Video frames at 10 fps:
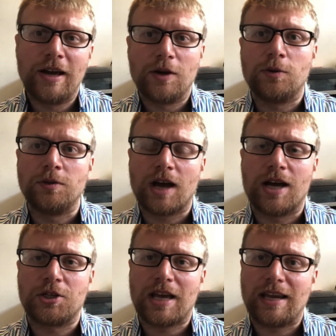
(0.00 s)
called
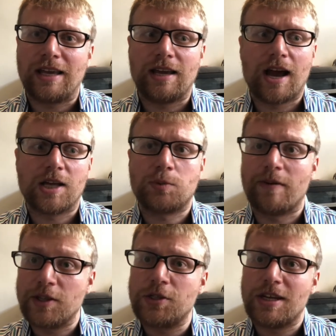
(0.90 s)
Shelley
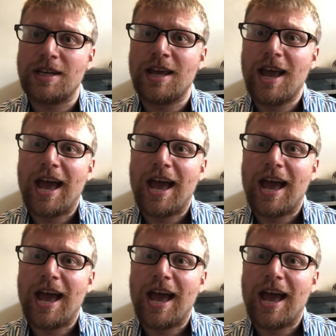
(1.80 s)
Swearingen.